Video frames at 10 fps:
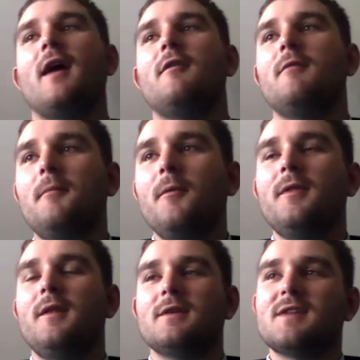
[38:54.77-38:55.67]
remember when
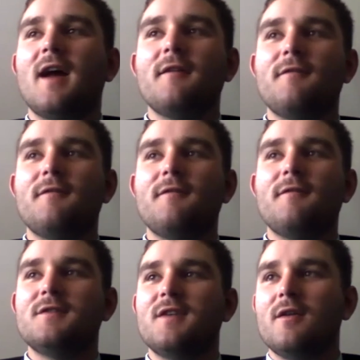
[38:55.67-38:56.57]
the Knicks hired
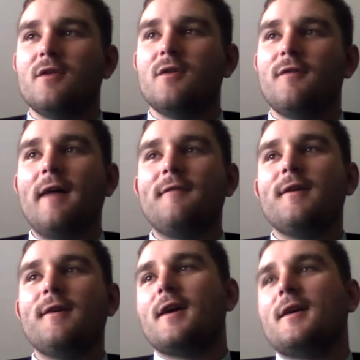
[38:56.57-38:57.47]
Fizdale to a
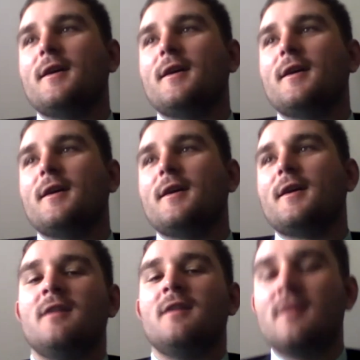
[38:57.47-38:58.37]
5-year contract.
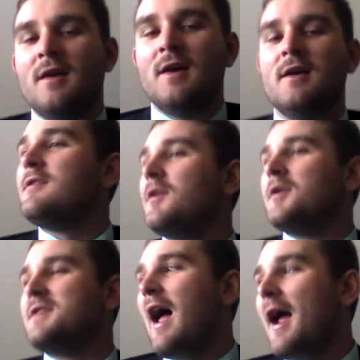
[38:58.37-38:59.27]
I
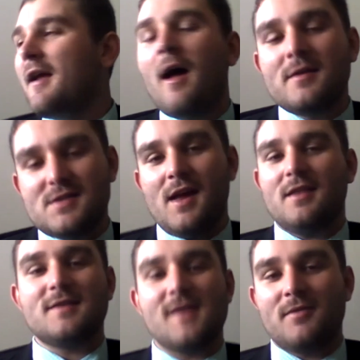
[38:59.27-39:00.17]
honestly at the
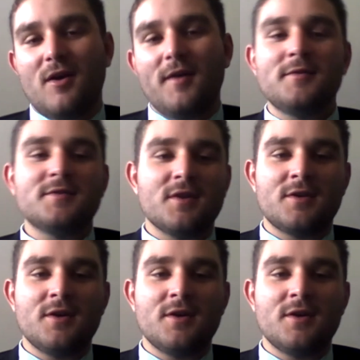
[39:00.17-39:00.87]
time thought he was a good coach.